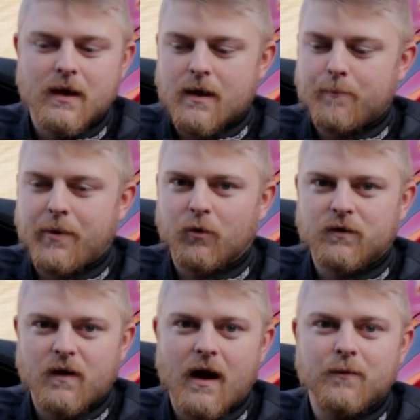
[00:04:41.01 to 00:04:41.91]
built
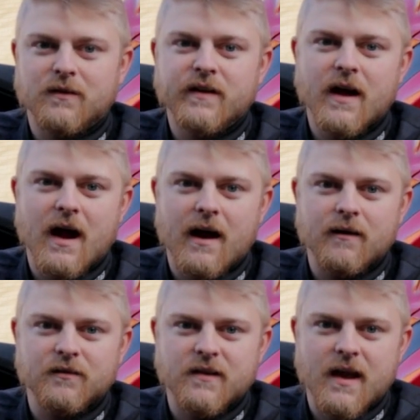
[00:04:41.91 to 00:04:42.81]
to, I would say, a
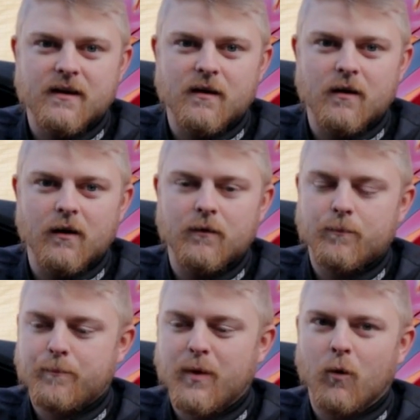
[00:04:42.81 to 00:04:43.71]
higher standard, or
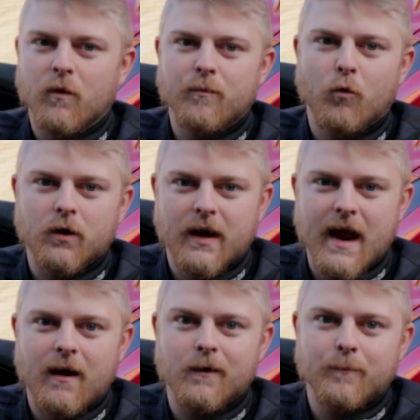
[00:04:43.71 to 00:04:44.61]
built with more
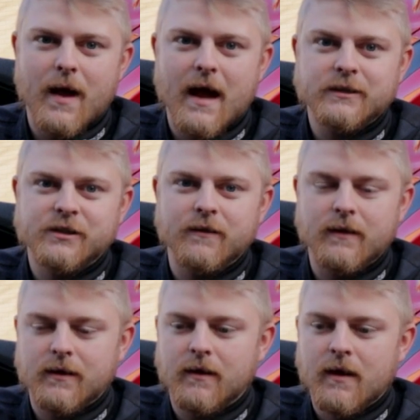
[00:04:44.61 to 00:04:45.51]
care and passion
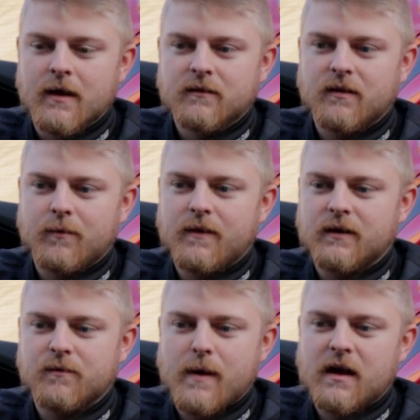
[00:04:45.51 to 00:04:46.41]
than something
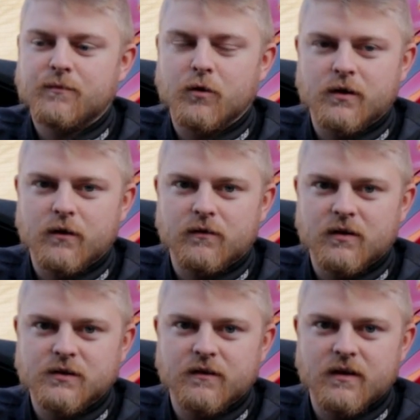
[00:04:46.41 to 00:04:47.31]
that's mass-produced,
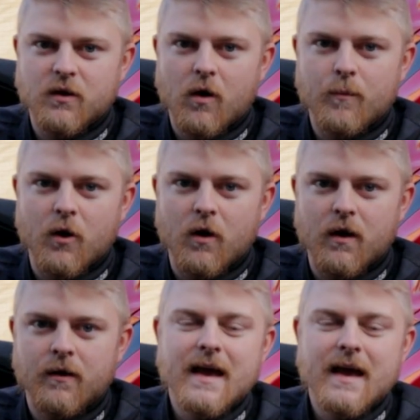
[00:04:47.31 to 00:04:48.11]
such as a Yamaha.